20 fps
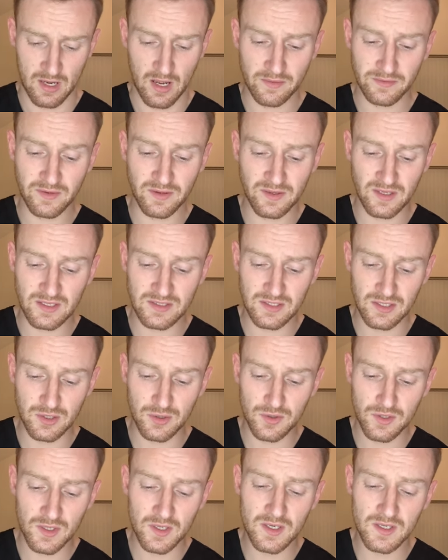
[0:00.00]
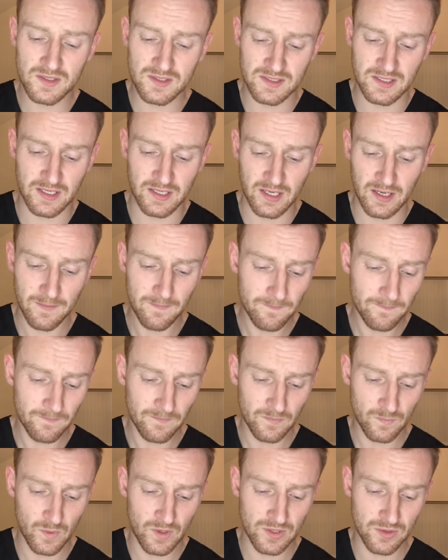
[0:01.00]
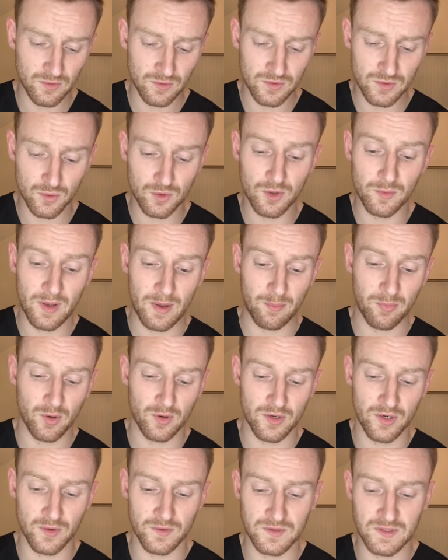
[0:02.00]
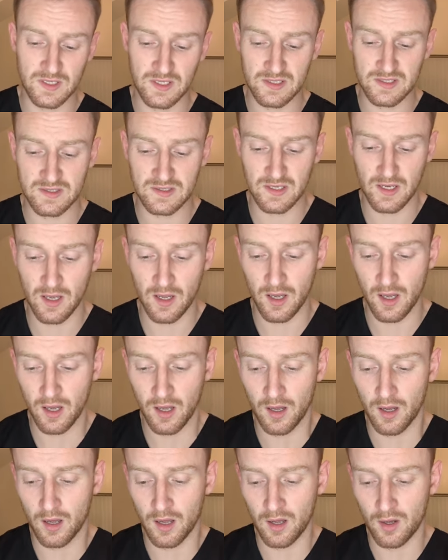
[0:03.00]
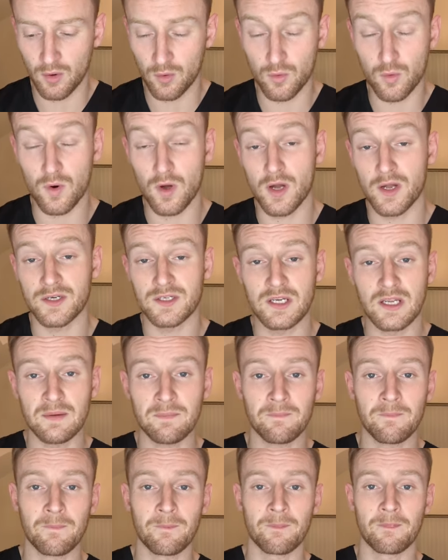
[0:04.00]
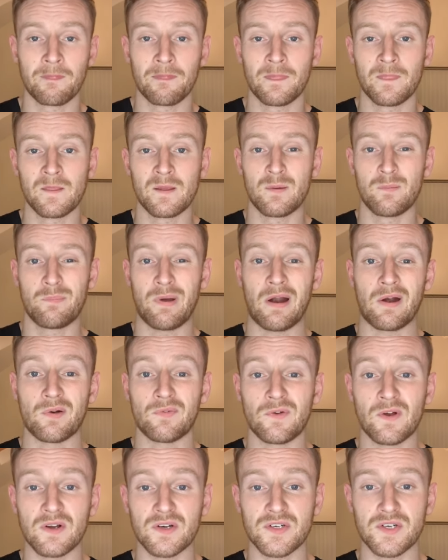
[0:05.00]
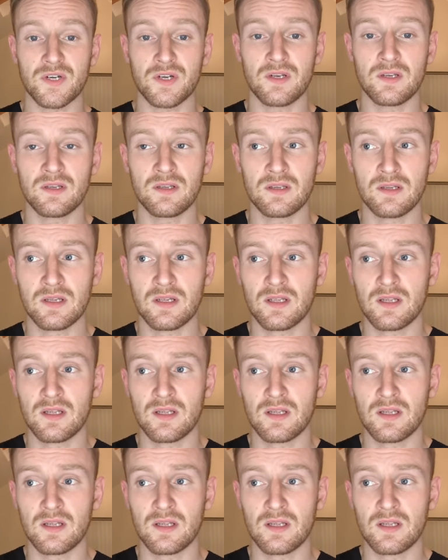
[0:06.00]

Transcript: Other things that you can consider when you're talking about prognosis are oral hygiene, parafunction,